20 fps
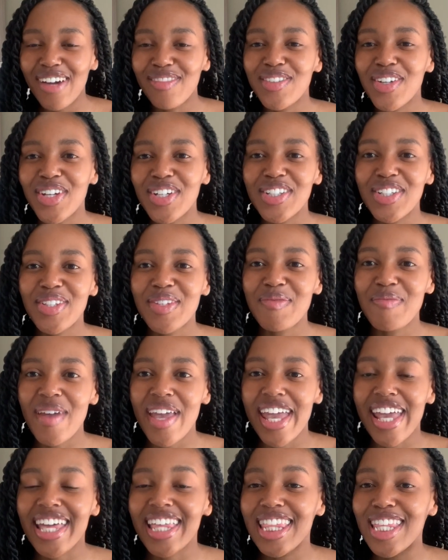I'm going to
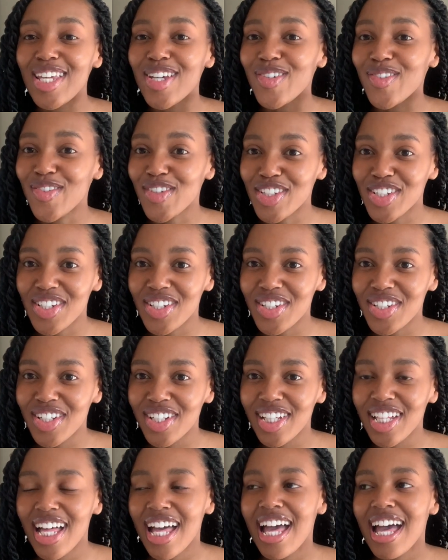make the
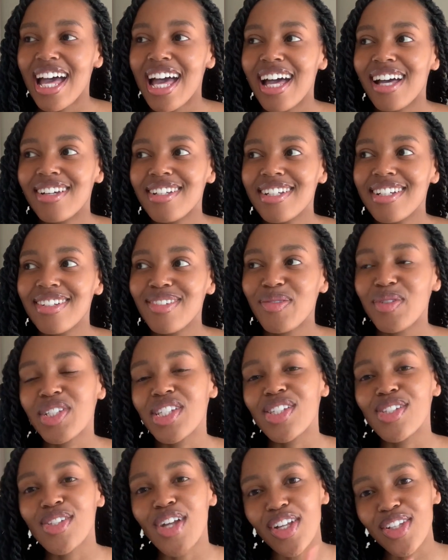original, which
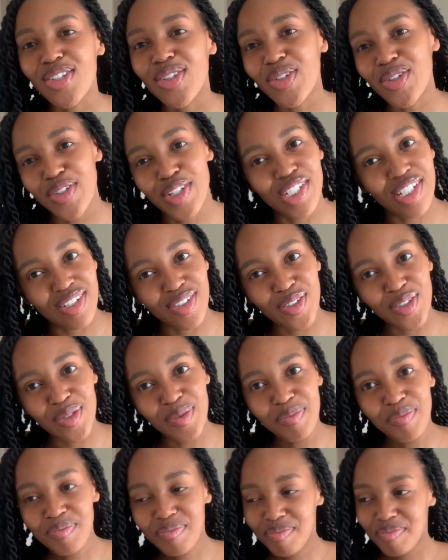is not so original.
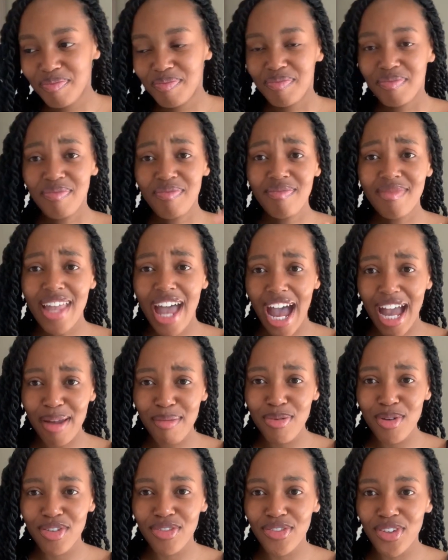I
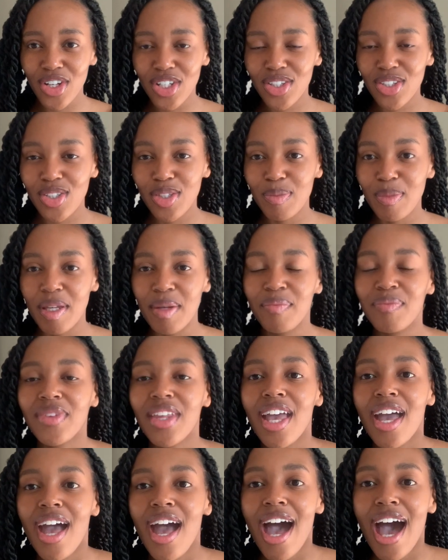
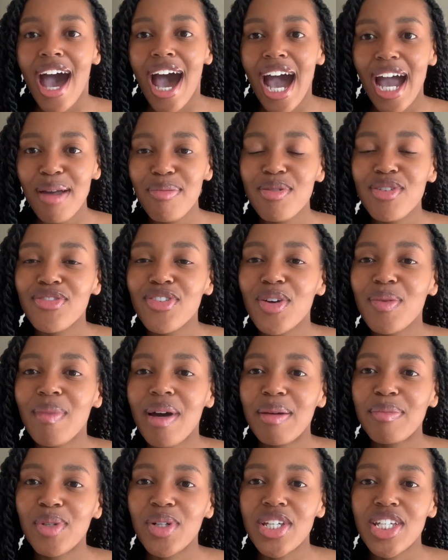prefer
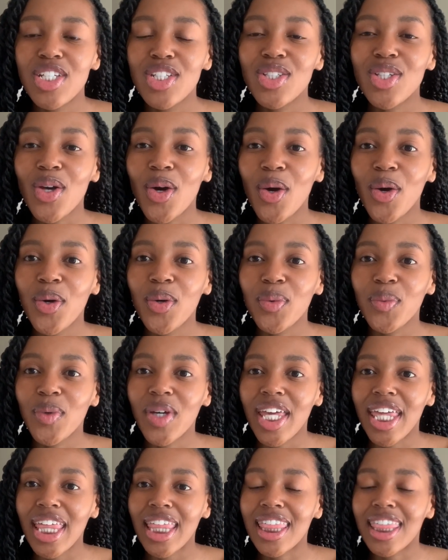my mojito
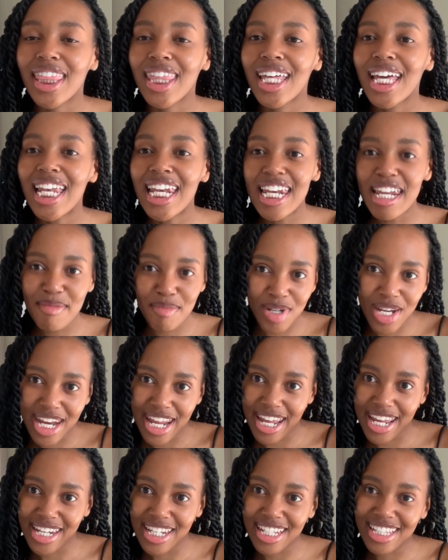with
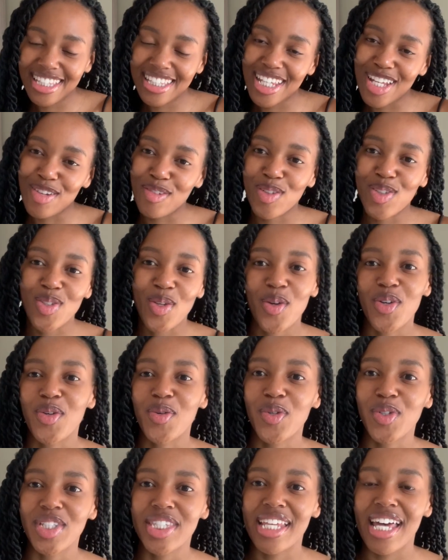lemonade instead of soda
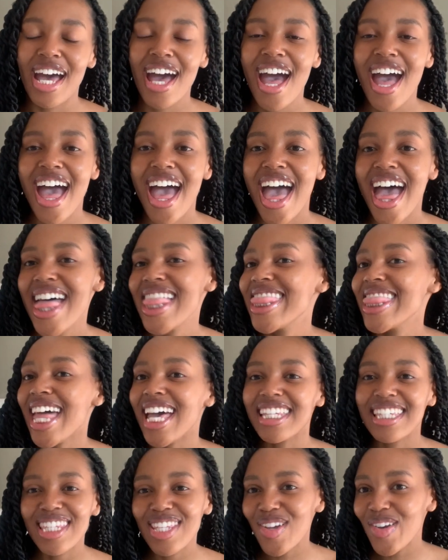water, and
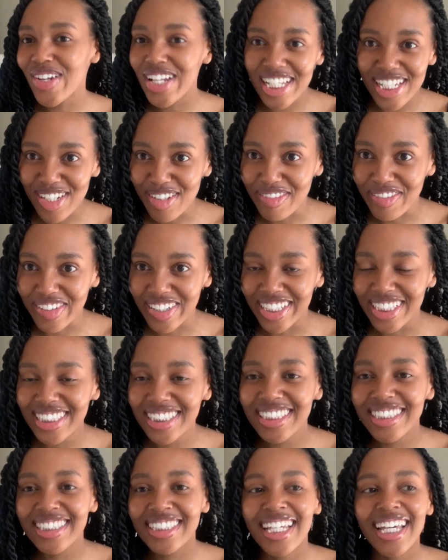that's the only
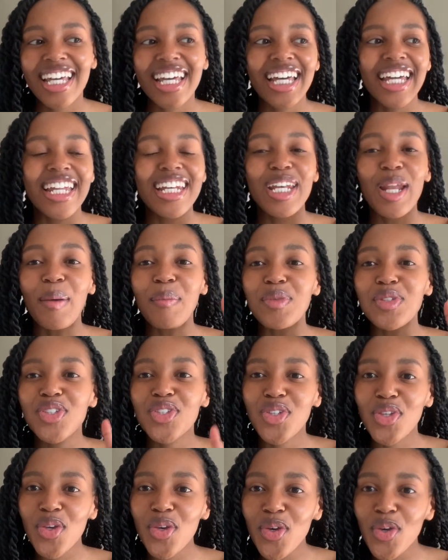difference. Number
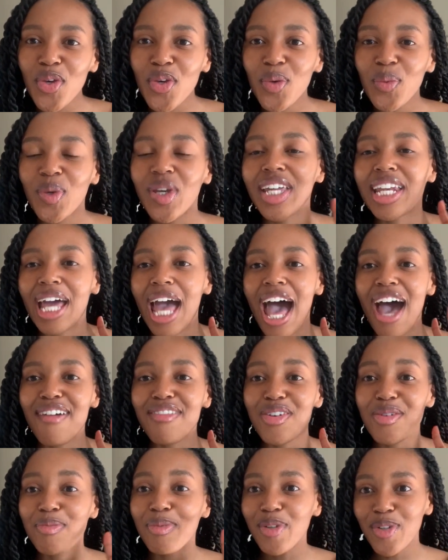two, we're gonna
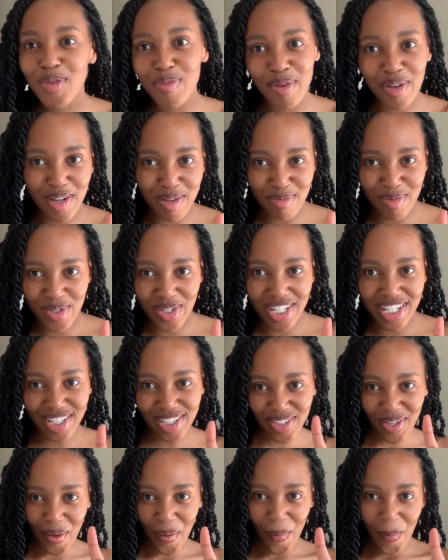have a blueberry
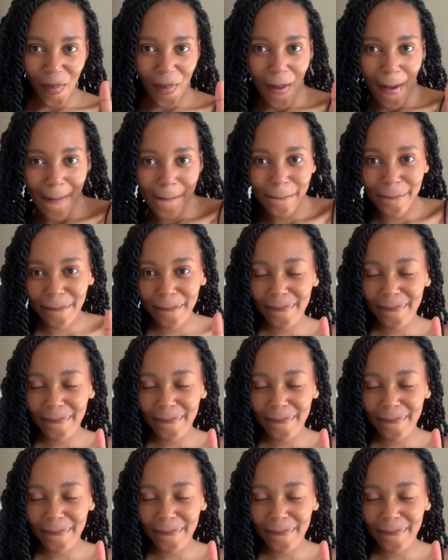mojito.